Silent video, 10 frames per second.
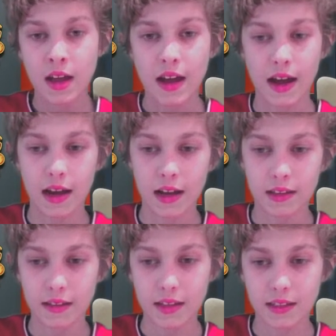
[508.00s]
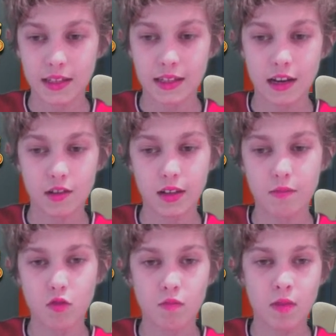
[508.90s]
and that's exactly
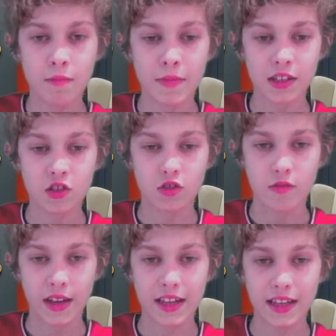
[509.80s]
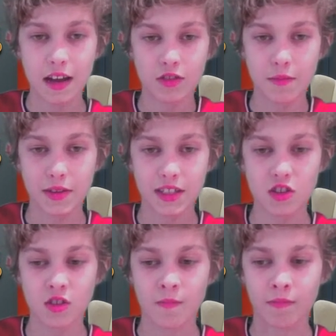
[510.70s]
what Juan Mata's doing. He's out of
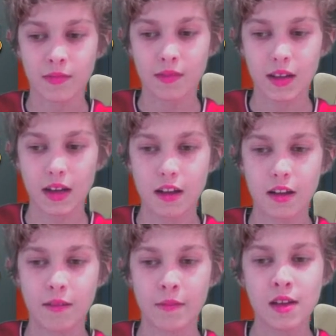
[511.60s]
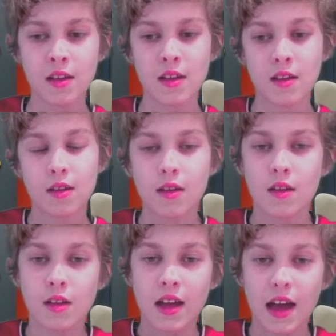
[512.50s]
position. Uh,
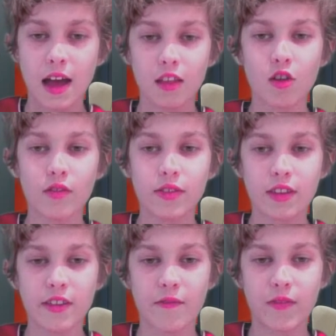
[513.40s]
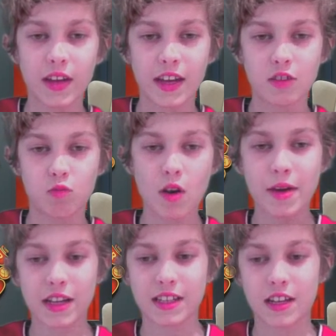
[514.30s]
and the, the, thing is, Juan
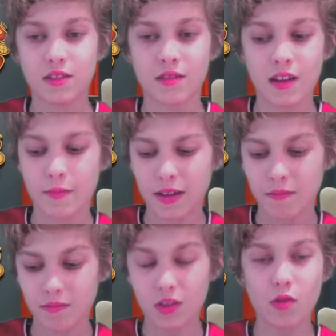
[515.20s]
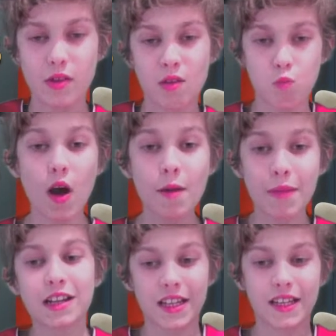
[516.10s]
Mata's, I mean, look, Juan
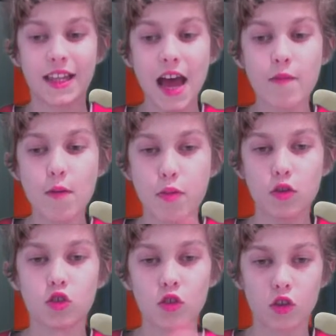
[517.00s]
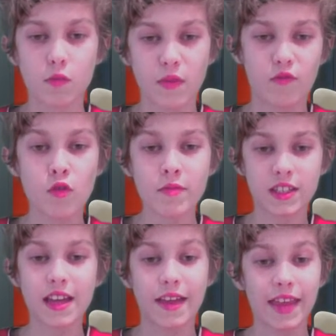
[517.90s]
Mata never puts on a good performance
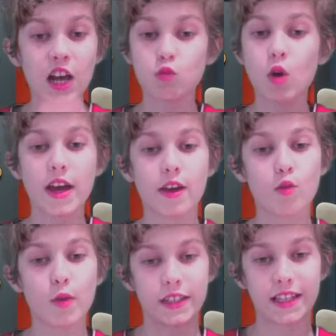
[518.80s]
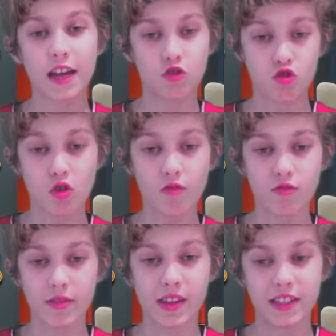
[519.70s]
there. That's why he always gets dropped
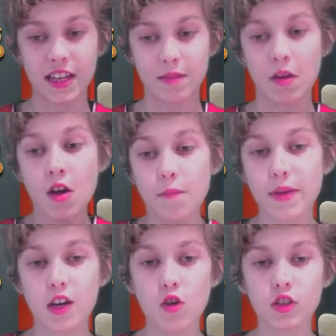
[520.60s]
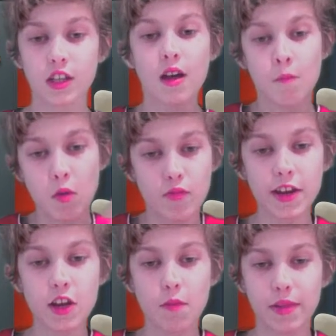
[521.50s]
from the team. Because
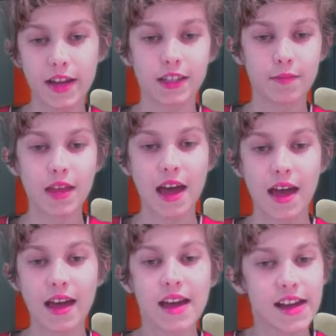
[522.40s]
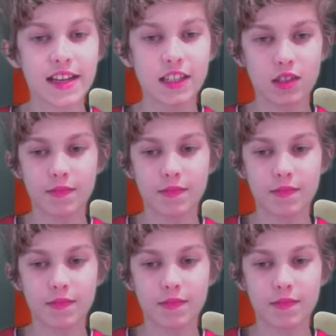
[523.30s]
Mourinho plays in there, he's